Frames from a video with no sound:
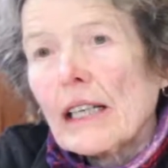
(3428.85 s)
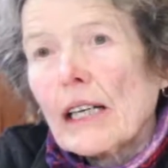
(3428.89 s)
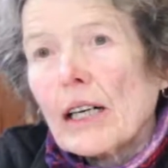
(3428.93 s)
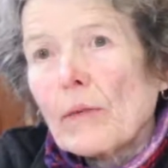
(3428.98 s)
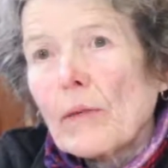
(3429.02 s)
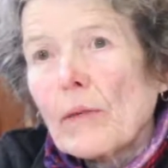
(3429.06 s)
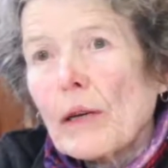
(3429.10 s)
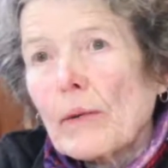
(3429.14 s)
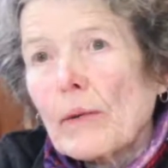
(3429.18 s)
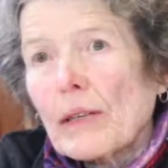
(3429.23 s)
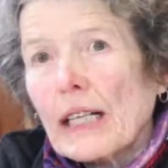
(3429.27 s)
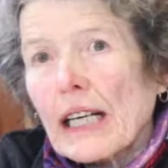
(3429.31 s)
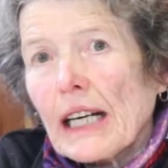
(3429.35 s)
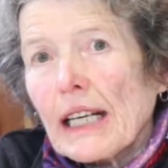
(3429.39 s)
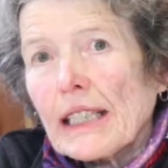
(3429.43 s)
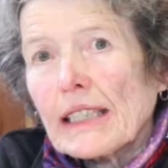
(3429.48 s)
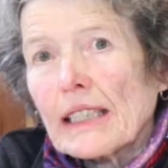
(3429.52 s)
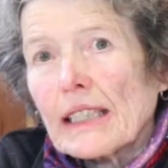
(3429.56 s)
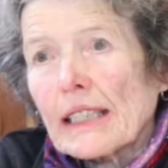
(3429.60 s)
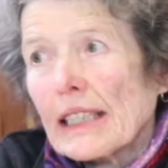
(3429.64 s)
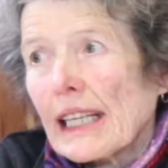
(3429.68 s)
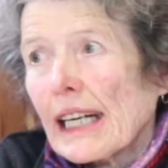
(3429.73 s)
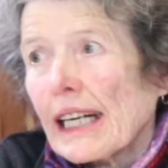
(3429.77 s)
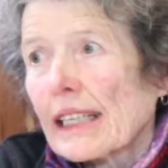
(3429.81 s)
We would like
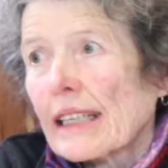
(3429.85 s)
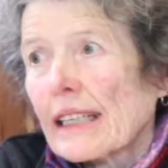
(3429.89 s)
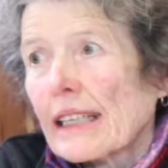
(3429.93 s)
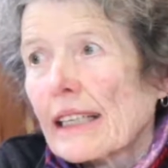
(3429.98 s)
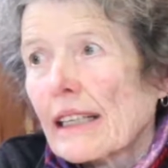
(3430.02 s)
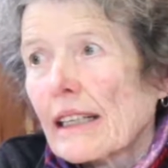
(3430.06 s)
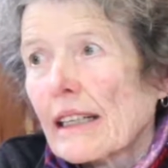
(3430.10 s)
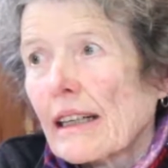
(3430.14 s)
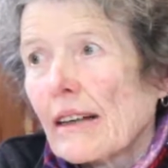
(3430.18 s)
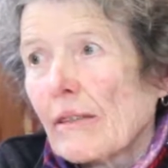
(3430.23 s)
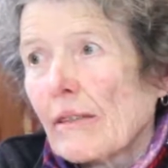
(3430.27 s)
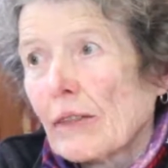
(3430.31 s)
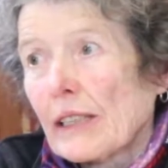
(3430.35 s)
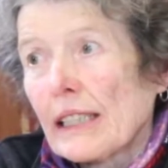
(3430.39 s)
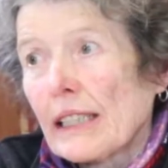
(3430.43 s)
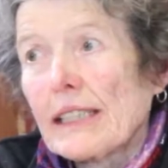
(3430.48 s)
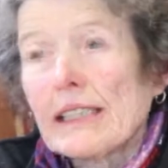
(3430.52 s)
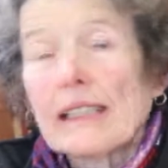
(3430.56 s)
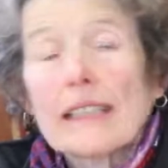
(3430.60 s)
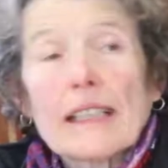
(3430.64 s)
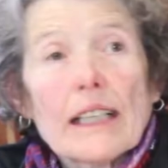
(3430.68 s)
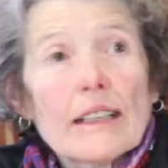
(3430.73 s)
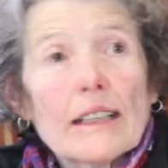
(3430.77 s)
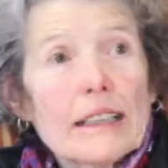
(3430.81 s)
to thank, this
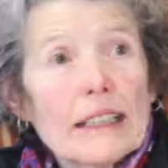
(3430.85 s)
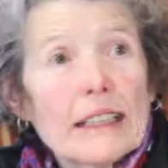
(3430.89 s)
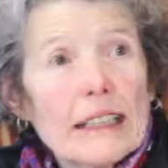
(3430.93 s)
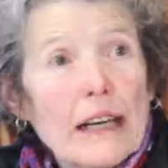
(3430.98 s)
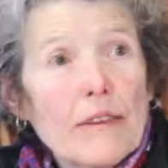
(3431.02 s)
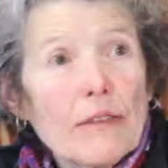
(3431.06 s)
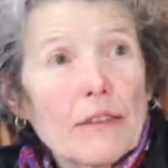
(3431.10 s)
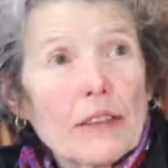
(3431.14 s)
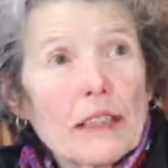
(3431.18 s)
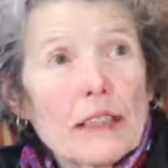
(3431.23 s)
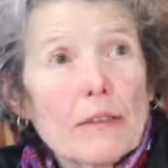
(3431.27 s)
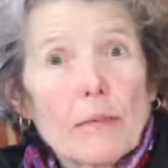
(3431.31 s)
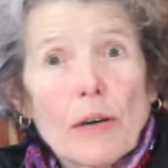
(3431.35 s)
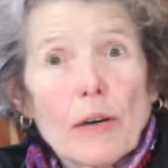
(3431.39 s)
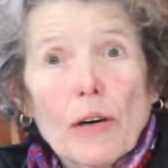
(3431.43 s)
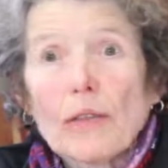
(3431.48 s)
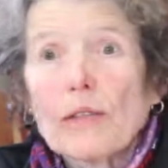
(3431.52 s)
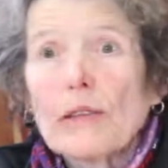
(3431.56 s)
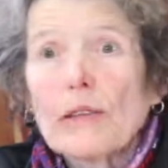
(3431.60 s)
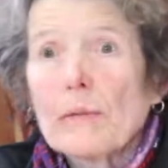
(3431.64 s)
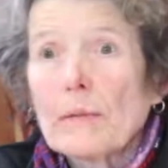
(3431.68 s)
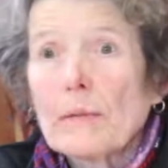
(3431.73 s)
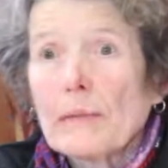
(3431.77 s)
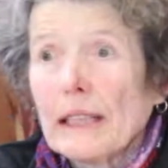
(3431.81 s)
is our 7th
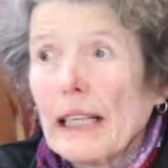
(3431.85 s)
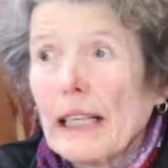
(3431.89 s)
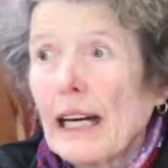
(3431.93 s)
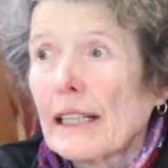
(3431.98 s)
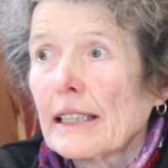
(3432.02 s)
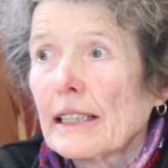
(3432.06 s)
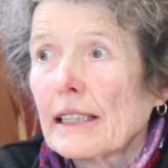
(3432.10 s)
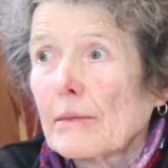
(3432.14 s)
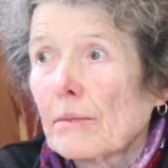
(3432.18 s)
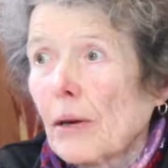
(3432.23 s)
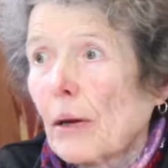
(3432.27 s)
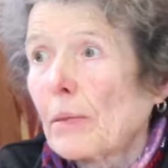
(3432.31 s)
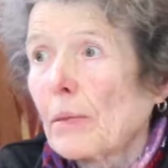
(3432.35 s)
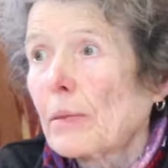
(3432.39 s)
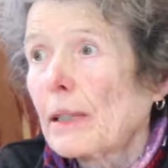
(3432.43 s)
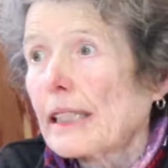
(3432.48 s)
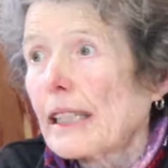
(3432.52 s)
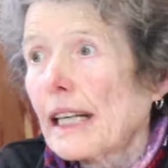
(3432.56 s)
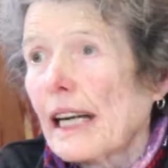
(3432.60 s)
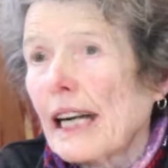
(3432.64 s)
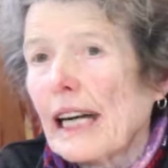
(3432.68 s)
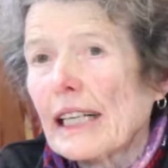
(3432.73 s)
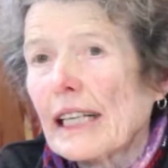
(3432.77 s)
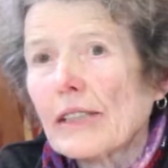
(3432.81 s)
programme and probably
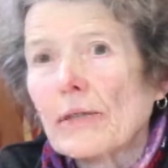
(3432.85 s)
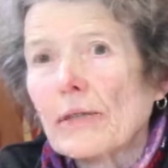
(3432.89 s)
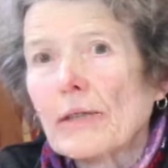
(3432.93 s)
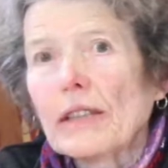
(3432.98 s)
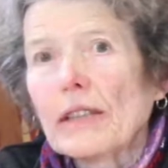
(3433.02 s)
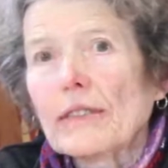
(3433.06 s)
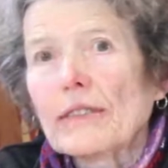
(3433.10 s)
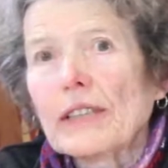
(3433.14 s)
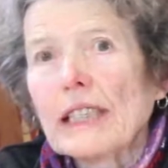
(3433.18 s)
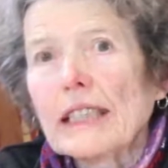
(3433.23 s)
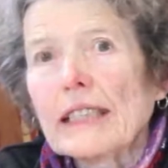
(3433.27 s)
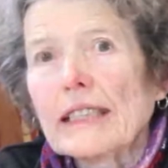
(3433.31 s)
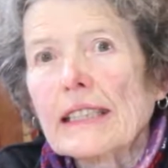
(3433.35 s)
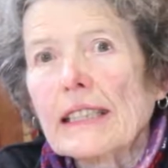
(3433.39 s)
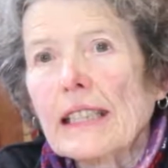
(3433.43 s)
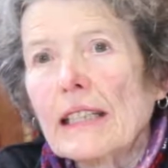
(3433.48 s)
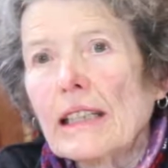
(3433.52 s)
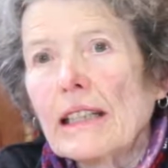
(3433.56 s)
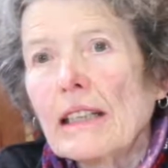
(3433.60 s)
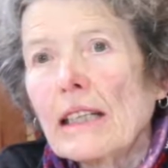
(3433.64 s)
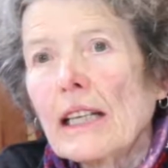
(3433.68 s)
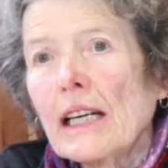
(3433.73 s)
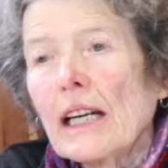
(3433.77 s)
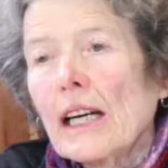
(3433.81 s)
the last one of this
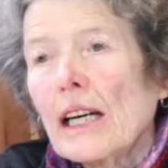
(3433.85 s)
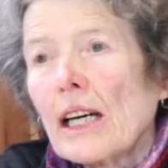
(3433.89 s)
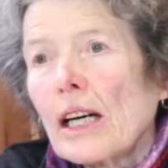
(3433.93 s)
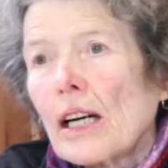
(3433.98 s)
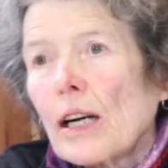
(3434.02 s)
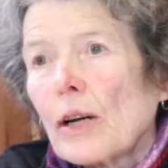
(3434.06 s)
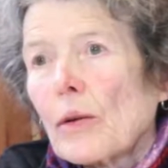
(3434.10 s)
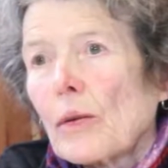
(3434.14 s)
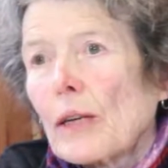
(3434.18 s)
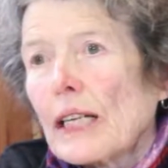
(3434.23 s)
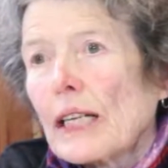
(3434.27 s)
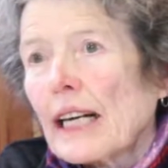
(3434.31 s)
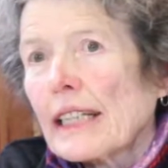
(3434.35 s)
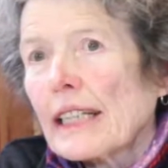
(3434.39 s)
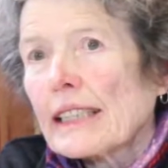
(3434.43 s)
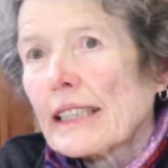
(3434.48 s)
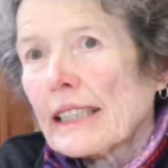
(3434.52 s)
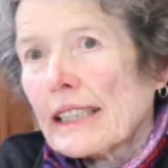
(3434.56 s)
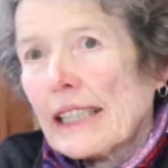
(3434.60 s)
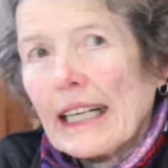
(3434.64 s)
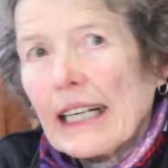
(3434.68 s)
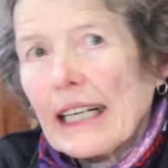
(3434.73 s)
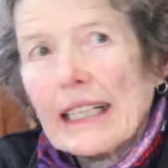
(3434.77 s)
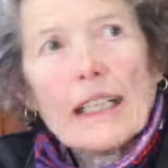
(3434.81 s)
year. We'd like to
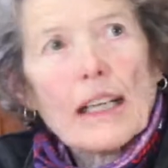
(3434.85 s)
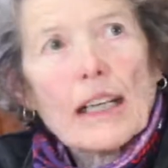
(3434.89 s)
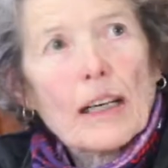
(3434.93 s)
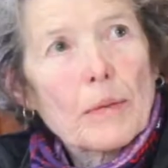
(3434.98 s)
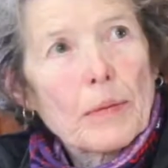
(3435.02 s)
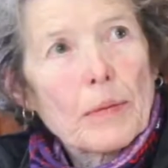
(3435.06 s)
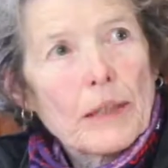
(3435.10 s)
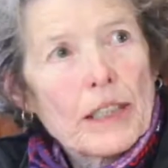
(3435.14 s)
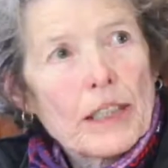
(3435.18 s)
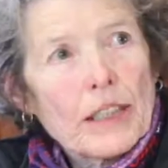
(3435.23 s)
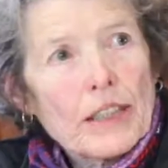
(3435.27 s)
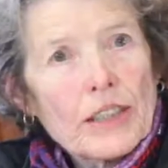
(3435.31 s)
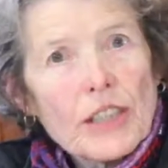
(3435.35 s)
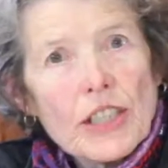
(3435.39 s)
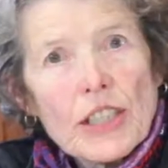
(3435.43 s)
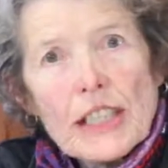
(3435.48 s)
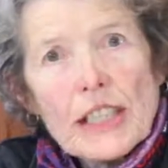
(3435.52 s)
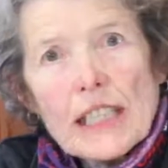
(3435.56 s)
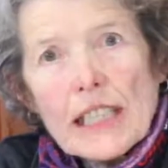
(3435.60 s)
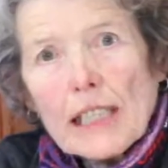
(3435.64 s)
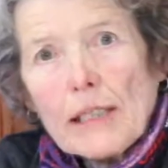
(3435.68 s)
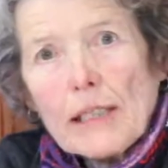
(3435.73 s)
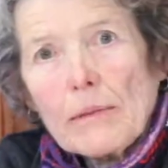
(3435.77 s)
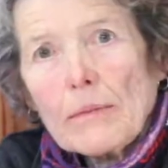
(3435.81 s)
thank our production
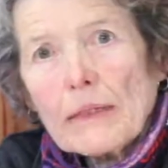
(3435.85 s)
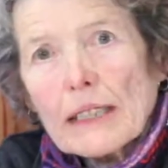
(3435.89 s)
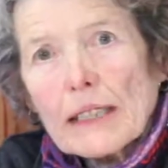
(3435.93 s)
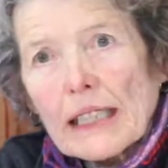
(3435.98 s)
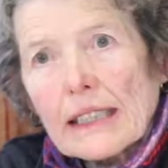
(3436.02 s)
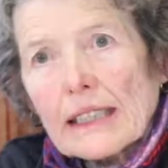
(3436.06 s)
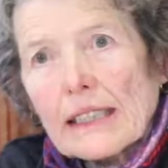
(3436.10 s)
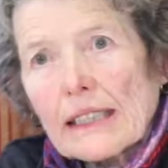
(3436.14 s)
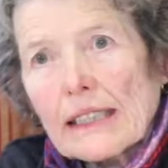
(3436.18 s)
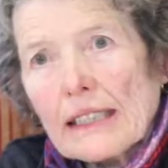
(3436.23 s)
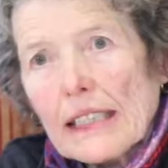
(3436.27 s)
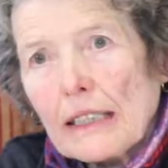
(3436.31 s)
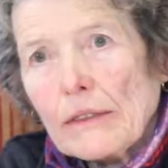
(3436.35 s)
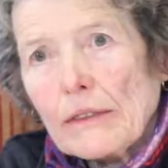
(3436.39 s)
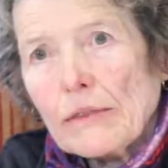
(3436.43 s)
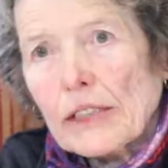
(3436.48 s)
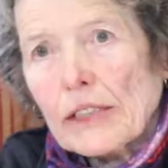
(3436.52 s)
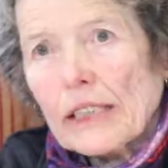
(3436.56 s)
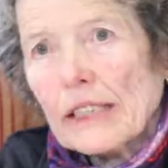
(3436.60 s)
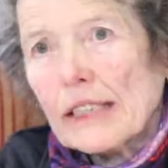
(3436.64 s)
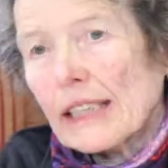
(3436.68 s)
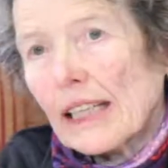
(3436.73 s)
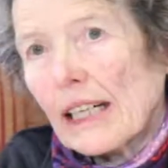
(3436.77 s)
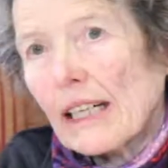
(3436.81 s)
team. That's
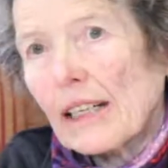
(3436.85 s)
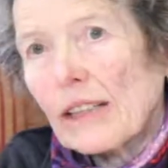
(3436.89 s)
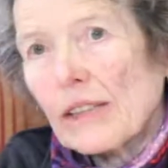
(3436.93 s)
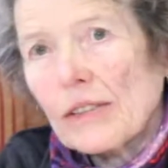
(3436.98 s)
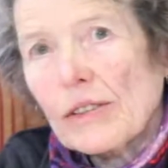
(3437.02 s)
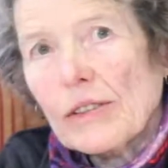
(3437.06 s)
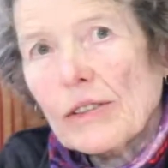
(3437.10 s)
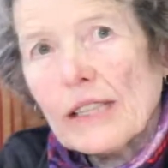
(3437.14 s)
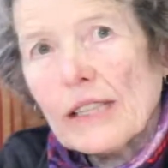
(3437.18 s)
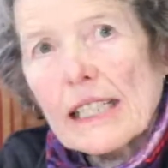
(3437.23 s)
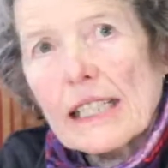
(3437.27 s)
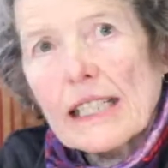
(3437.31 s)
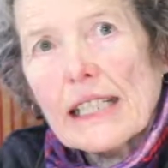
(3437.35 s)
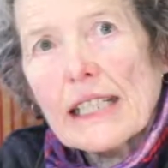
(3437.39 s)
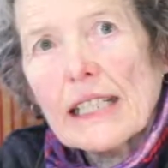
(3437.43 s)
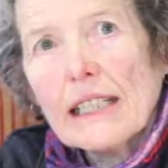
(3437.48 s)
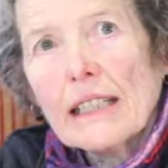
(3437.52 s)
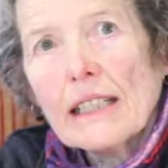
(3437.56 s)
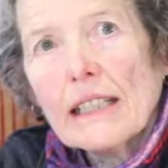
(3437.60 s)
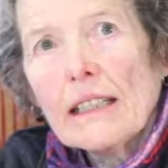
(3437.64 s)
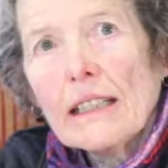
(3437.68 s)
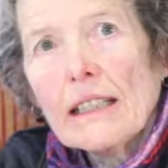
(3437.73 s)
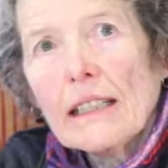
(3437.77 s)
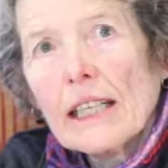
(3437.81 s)
Stephen, Sarah, who isn't
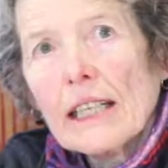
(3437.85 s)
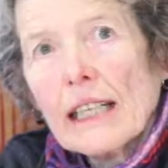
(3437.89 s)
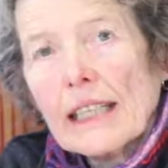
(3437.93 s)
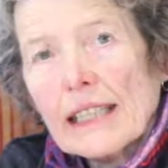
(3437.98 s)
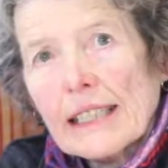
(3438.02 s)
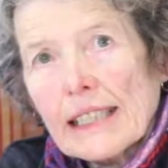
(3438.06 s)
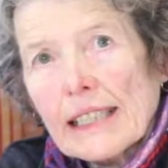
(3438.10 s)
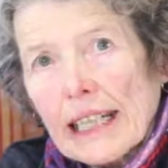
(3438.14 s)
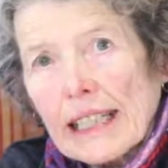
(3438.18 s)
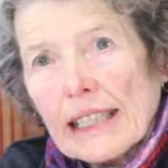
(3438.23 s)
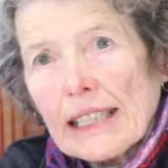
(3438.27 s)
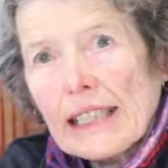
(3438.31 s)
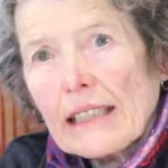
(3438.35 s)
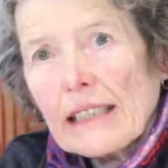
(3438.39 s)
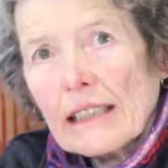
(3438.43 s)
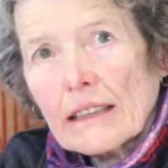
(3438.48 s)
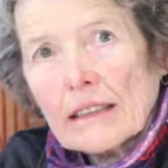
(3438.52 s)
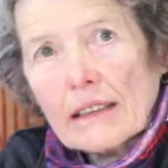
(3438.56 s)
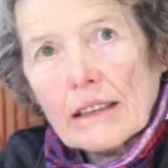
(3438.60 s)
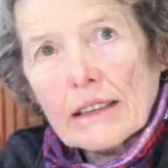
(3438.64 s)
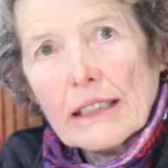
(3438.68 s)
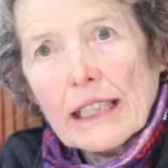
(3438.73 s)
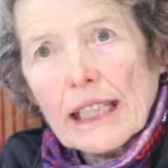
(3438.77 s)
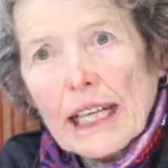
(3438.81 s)
here, Danny
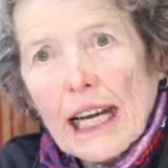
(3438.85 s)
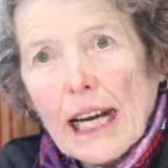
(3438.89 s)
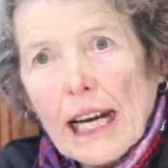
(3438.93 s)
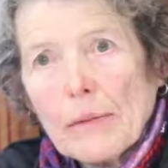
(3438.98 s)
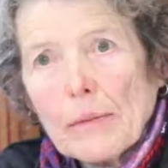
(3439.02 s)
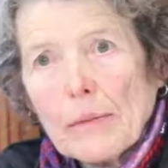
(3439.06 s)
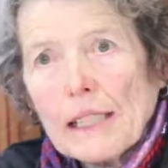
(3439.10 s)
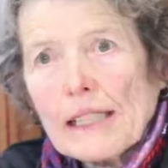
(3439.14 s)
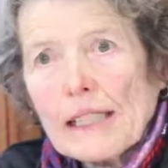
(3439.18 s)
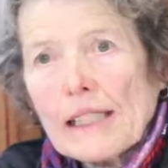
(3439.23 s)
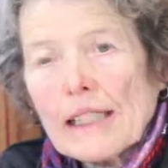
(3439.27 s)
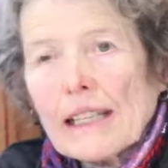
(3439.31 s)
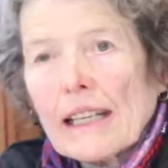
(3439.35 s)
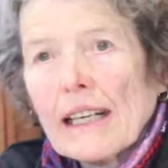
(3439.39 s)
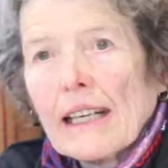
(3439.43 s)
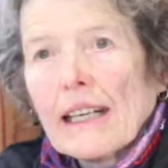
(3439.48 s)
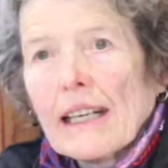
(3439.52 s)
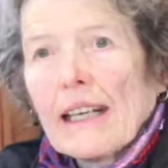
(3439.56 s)
on the cameras,